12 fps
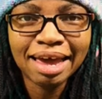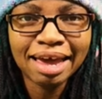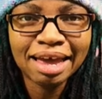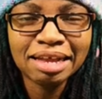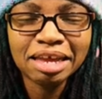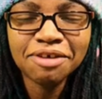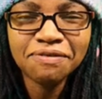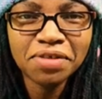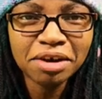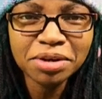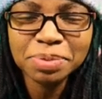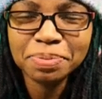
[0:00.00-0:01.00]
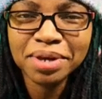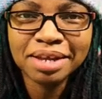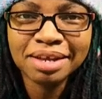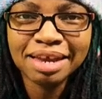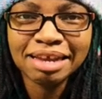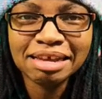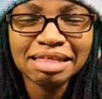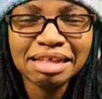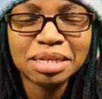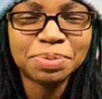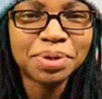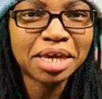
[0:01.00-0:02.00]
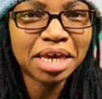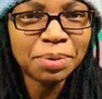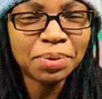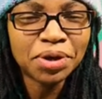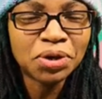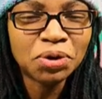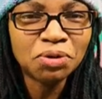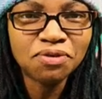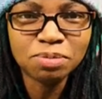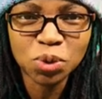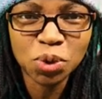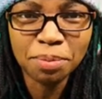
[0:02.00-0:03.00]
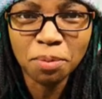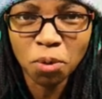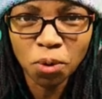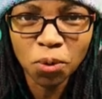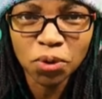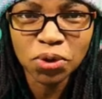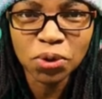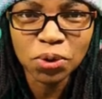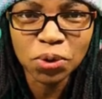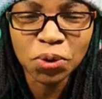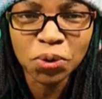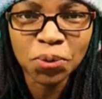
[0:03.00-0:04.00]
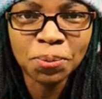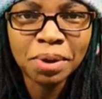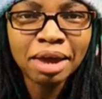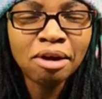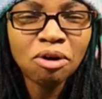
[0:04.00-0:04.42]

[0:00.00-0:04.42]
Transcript: And if there's been anything that's been keeping you from doing more with your loom,